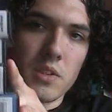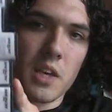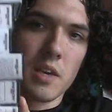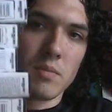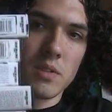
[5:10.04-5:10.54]

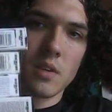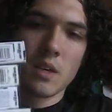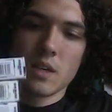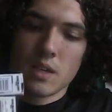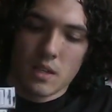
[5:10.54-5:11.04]
games.
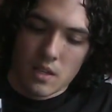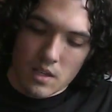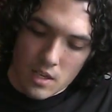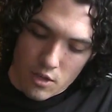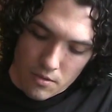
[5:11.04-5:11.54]

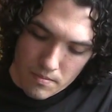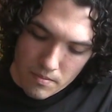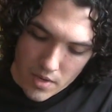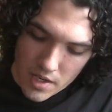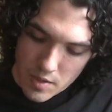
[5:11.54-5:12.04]
Now,
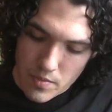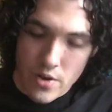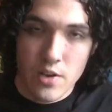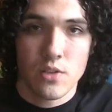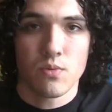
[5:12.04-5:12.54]
my
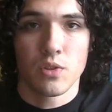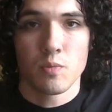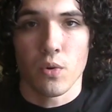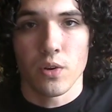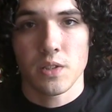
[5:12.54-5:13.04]
experience with
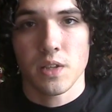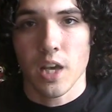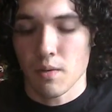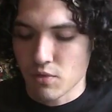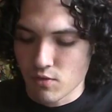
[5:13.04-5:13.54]
sports
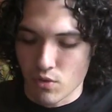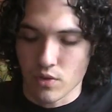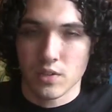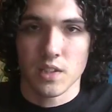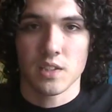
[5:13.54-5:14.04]
games for
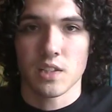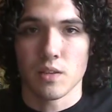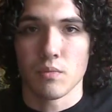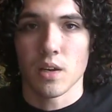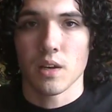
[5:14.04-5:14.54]
the
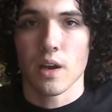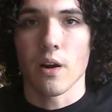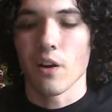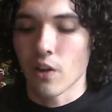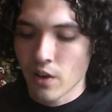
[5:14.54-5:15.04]
16-bit
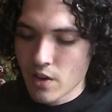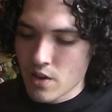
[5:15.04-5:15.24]
era